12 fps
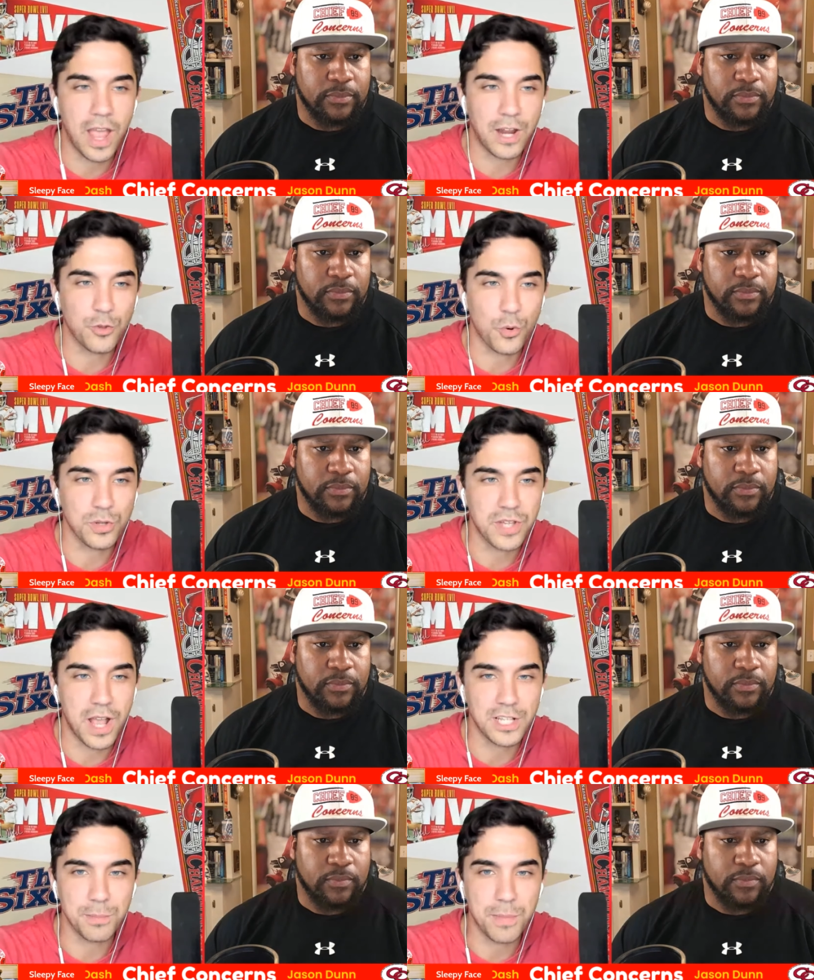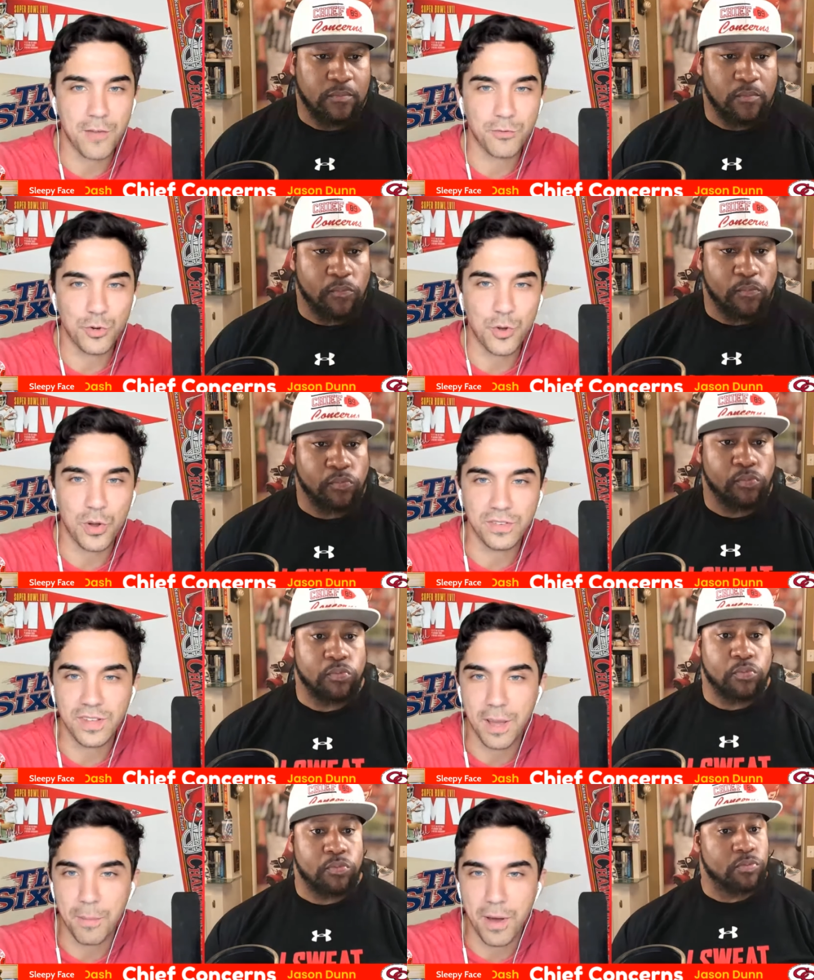Speaker 1: Andy throwing his hands up after calling a
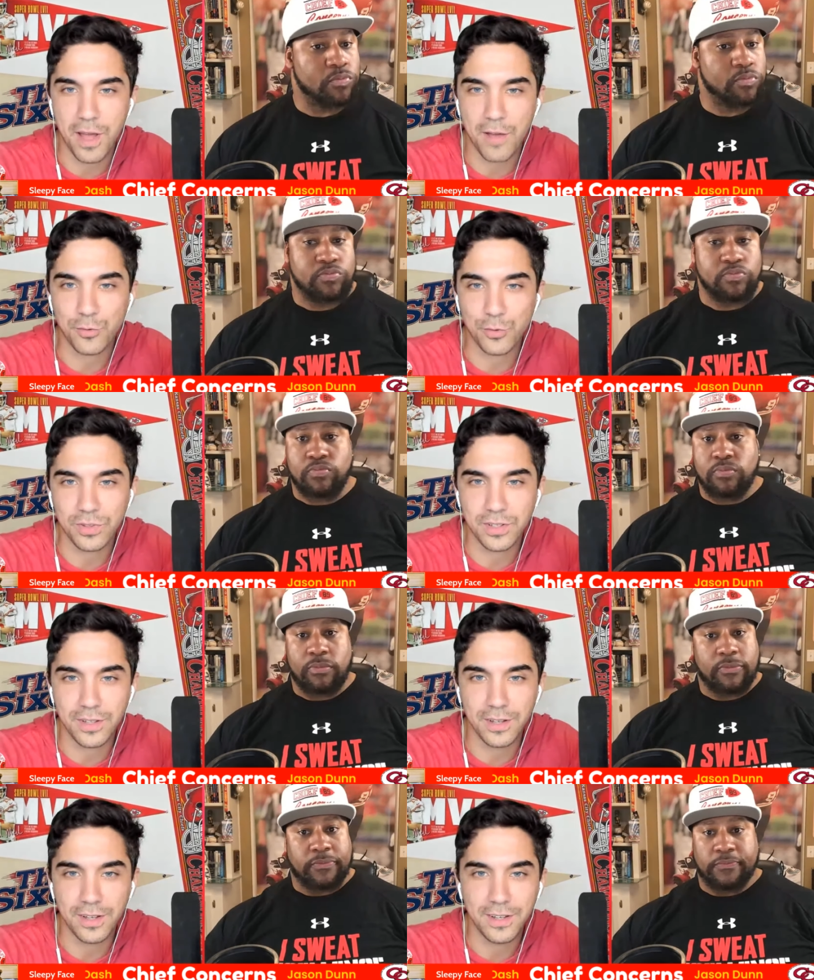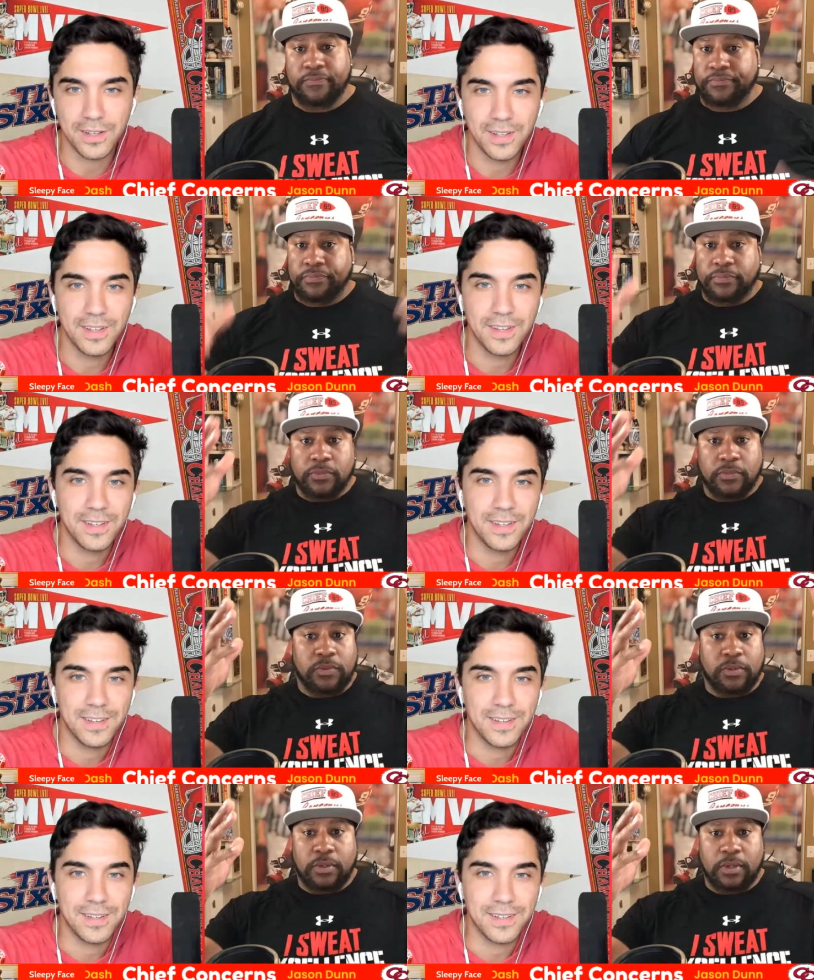timeout after the uh,
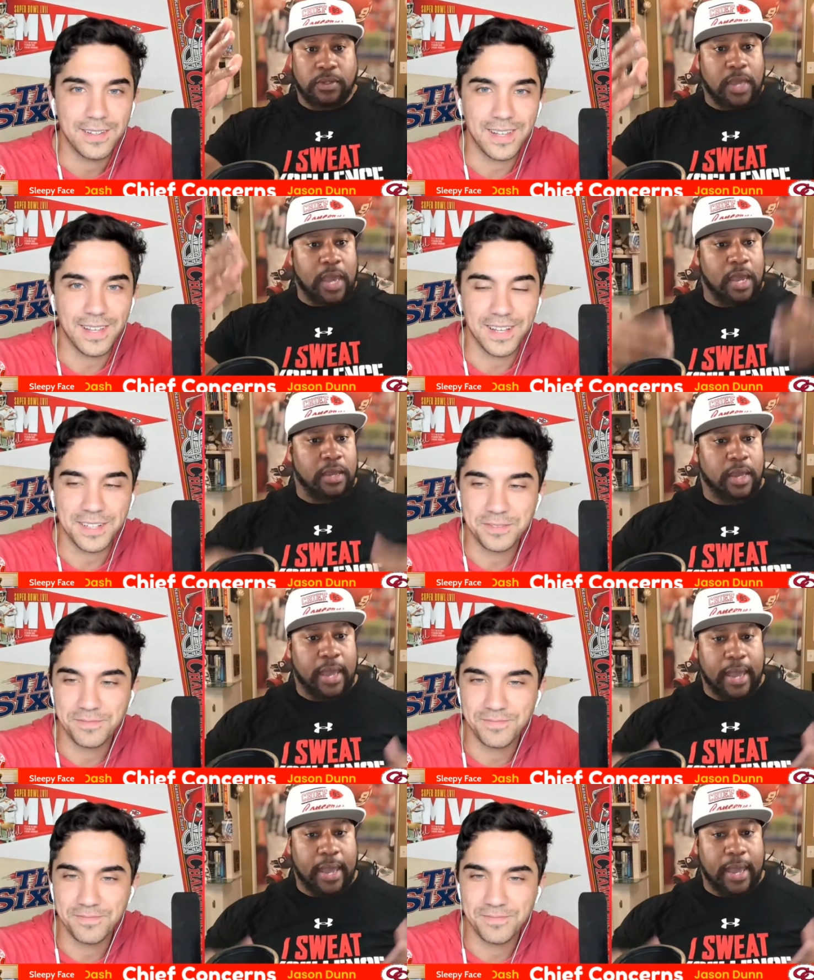yeah. yeah.